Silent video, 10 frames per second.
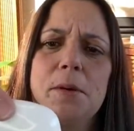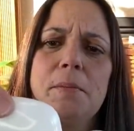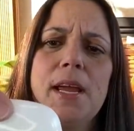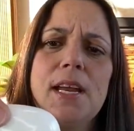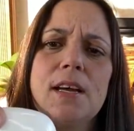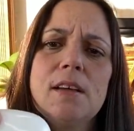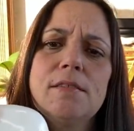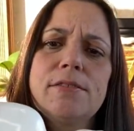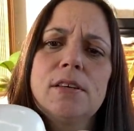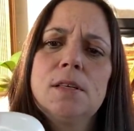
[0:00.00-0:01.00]
made
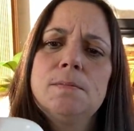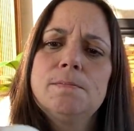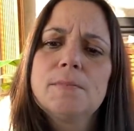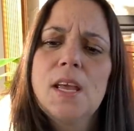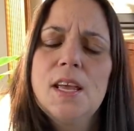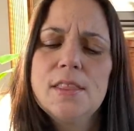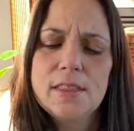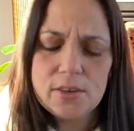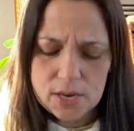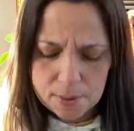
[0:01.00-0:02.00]
of.
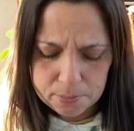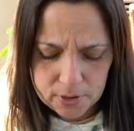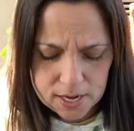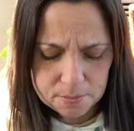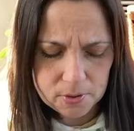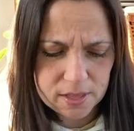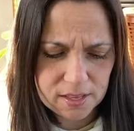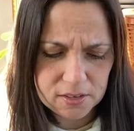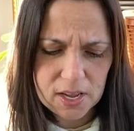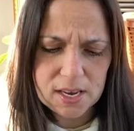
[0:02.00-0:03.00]
They're not breakable. I think
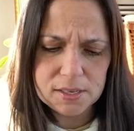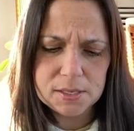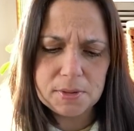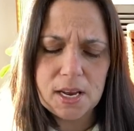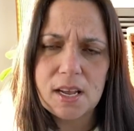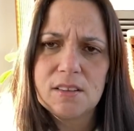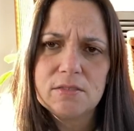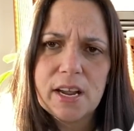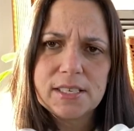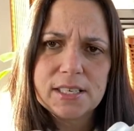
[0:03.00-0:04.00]
they're kind of some kind of
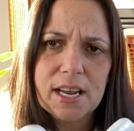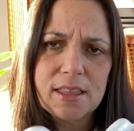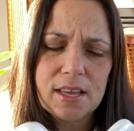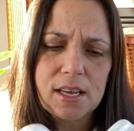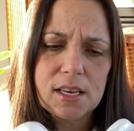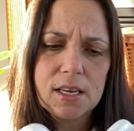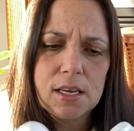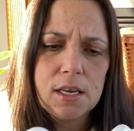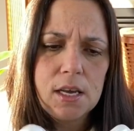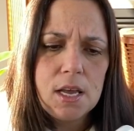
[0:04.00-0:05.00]
resin, I think.
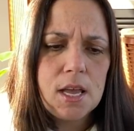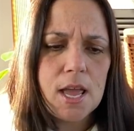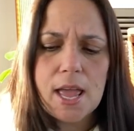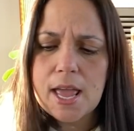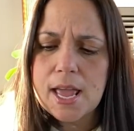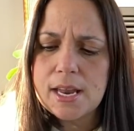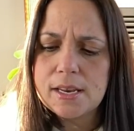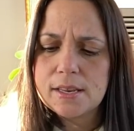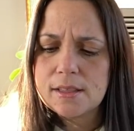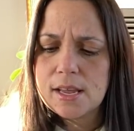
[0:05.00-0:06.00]

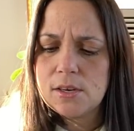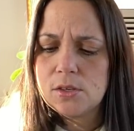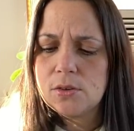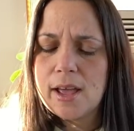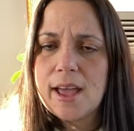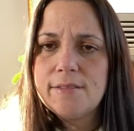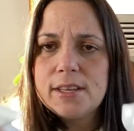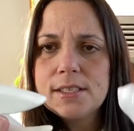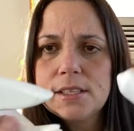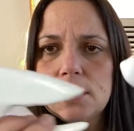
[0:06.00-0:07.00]
And they do have
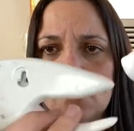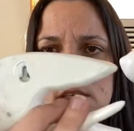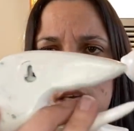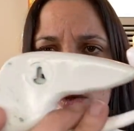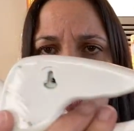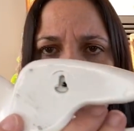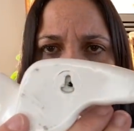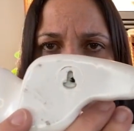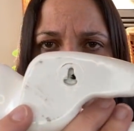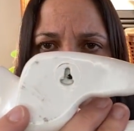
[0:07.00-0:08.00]
these little keyholes
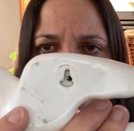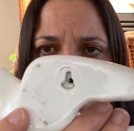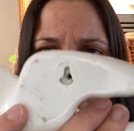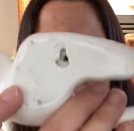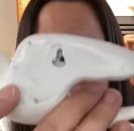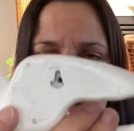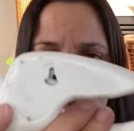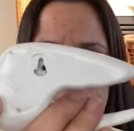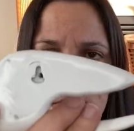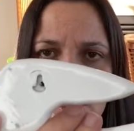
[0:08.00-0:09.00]
in them so that you
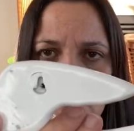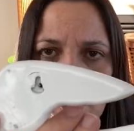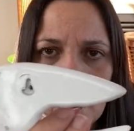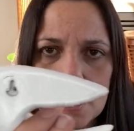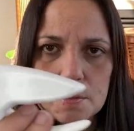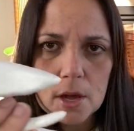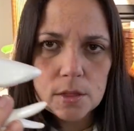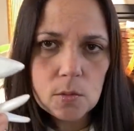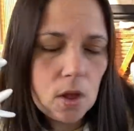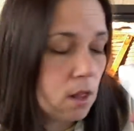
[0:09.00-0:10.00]
can, you know, hang them on
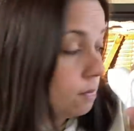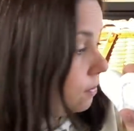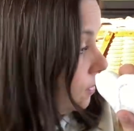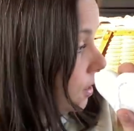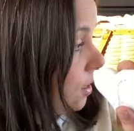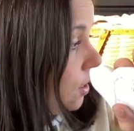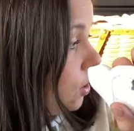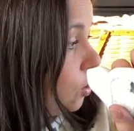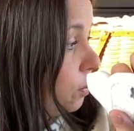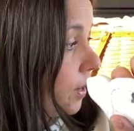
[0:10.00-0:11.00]
the wall.
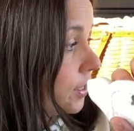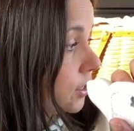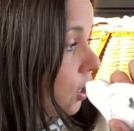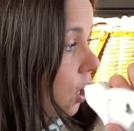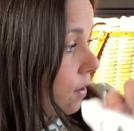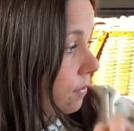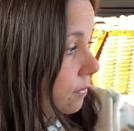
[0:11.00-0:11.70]
Hooper has a cough.